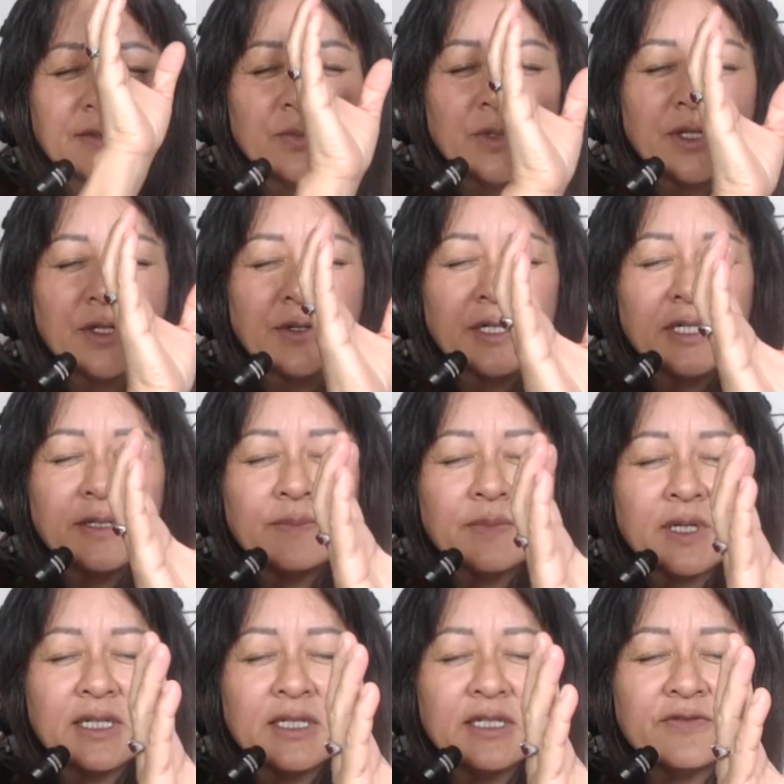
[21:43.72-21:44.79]
where I'm
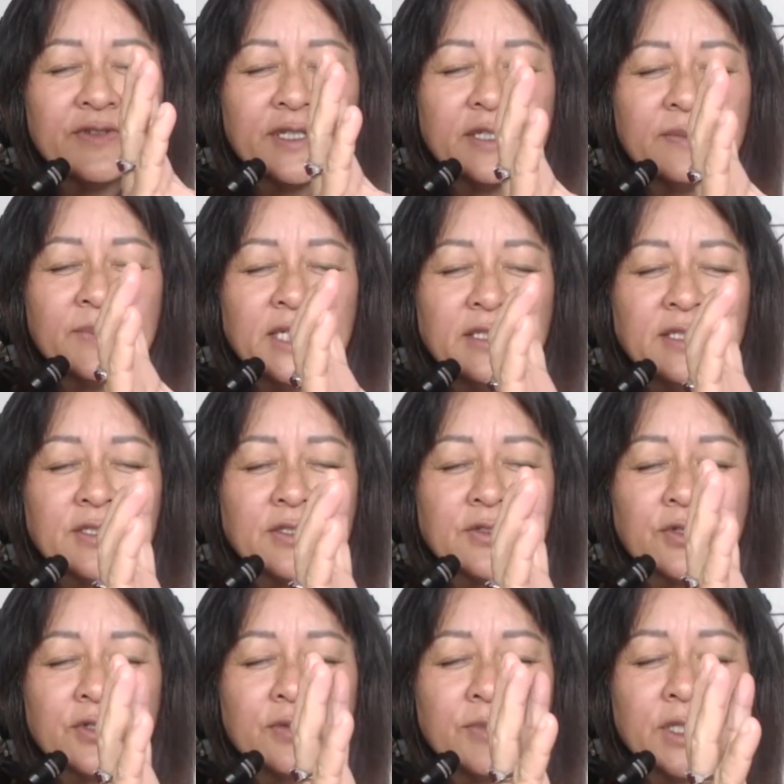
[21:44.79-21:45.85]
kind of at uh, my
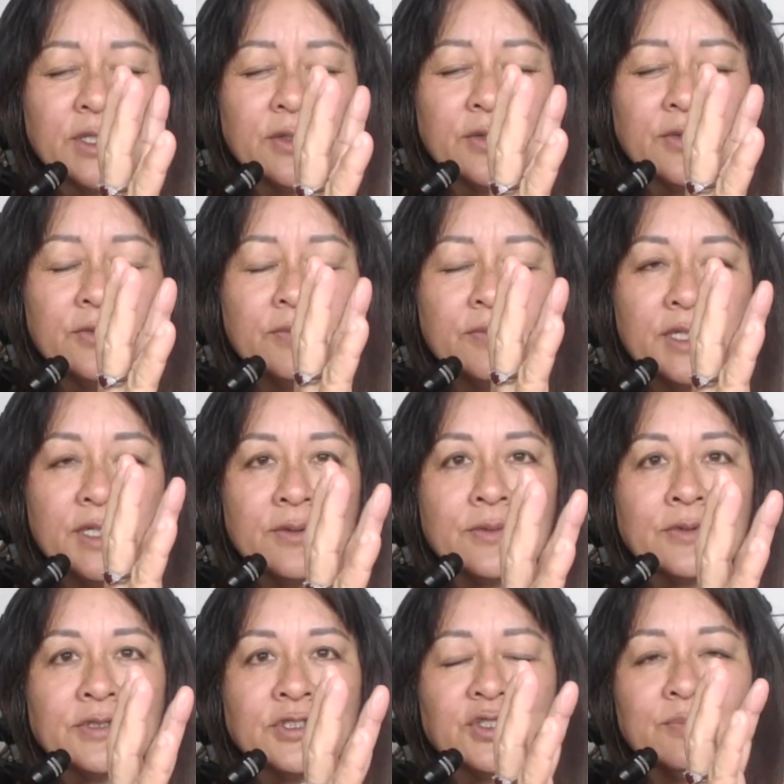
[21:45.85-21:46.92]
start, my home, my
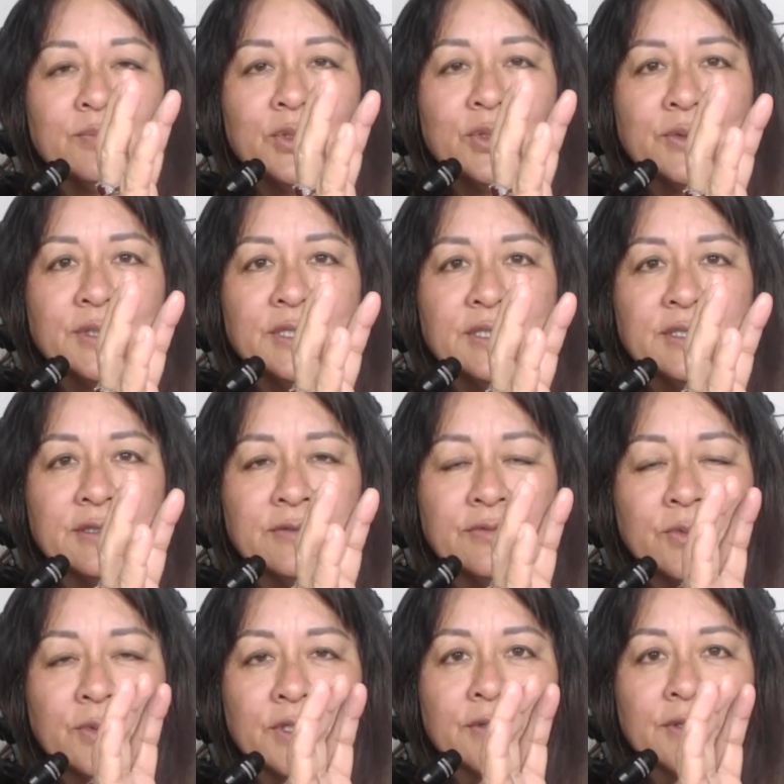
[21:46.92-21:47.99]
origin point of
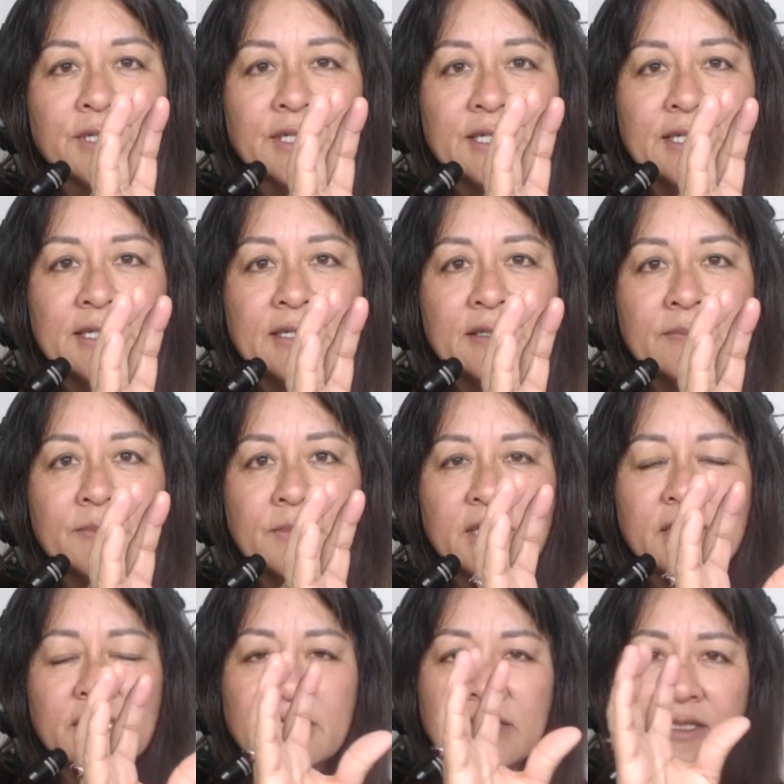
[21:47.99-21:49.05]
where I am.
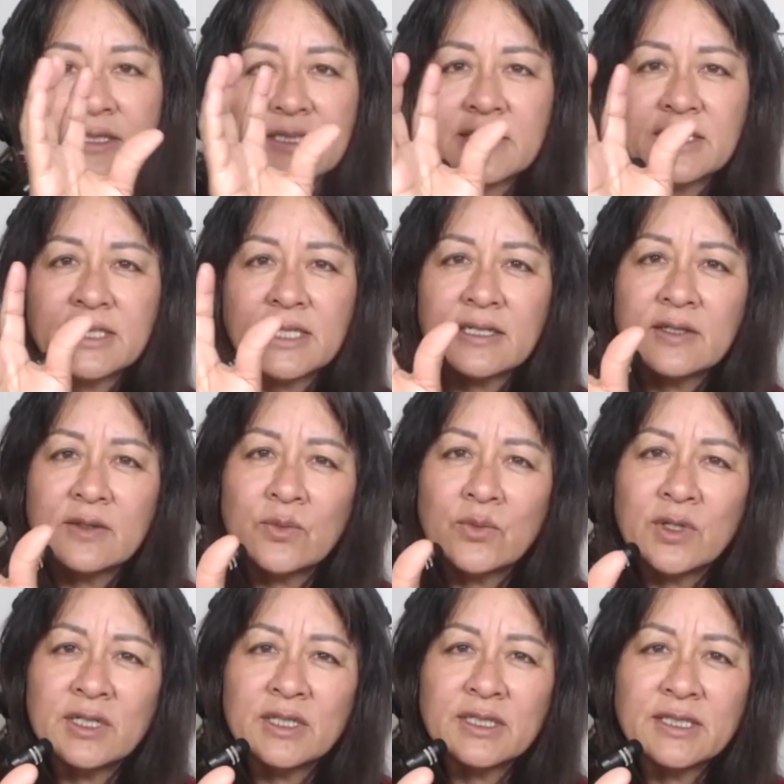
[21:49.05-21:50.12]
And then the second
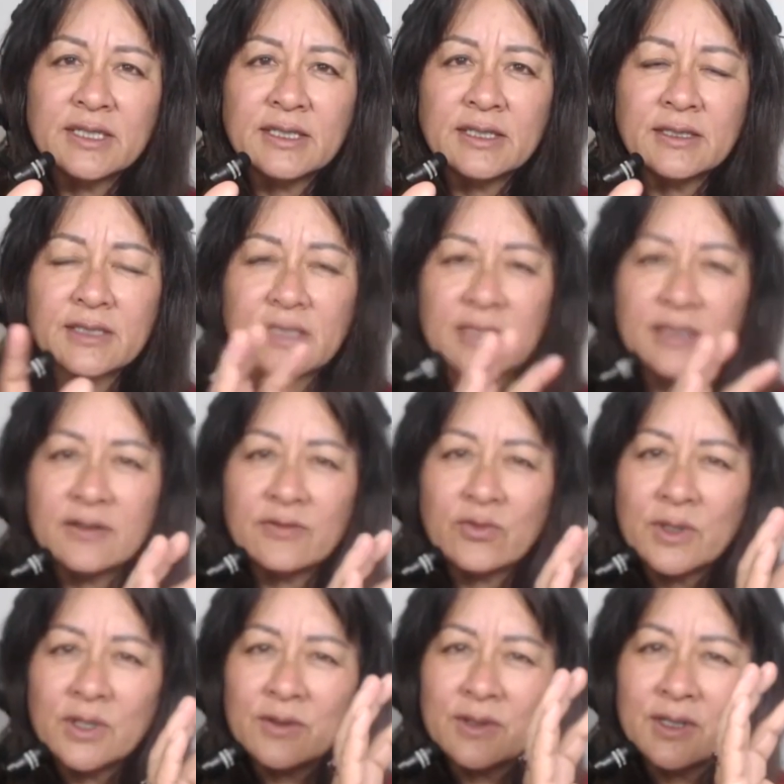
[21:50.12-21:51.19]
one is kind of
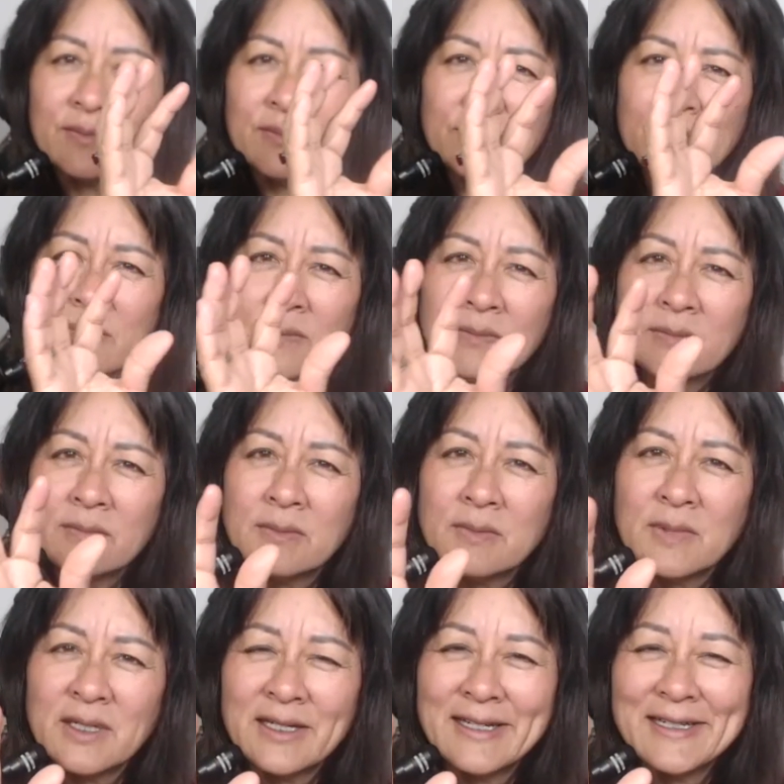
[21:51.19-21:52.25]
where I'm
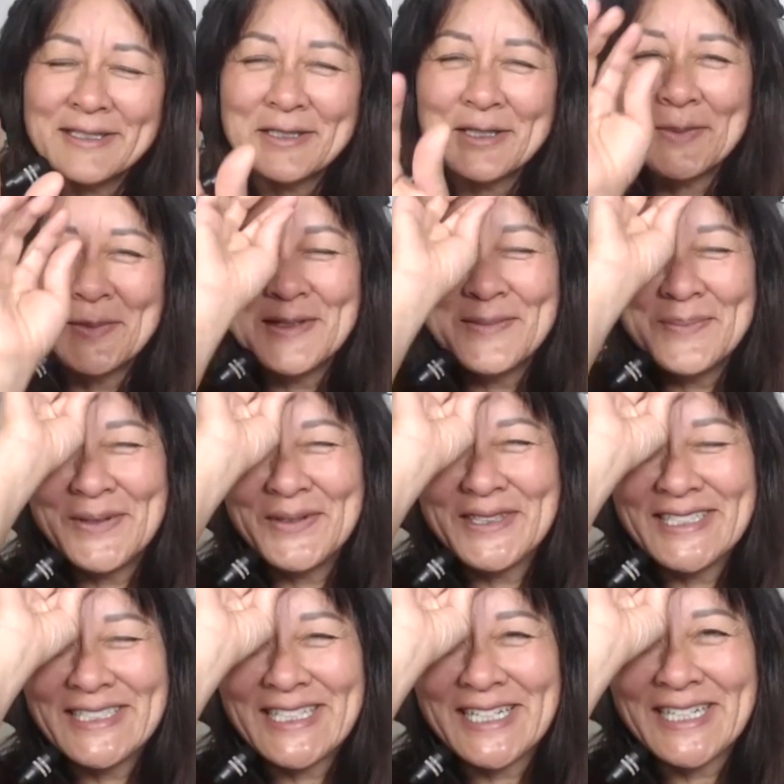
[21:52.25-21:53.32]
again, tell me about what
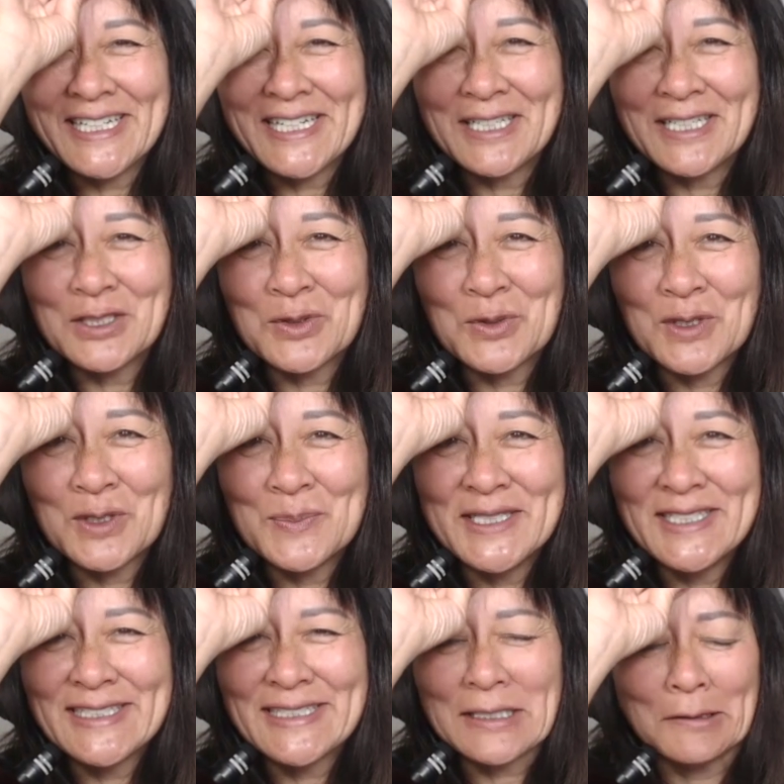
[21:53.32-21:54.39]
the second hexagram
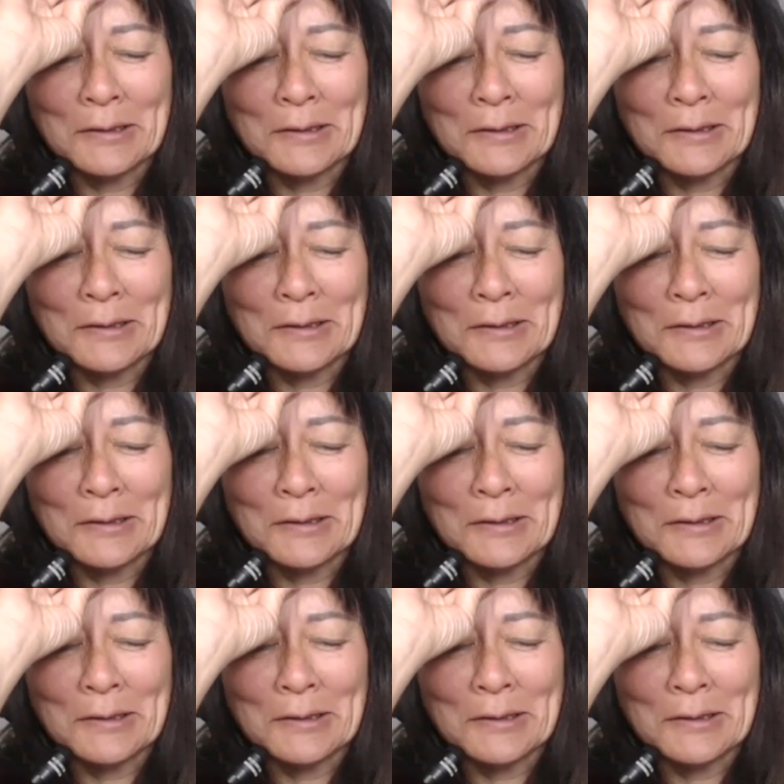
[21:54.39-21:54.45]
means.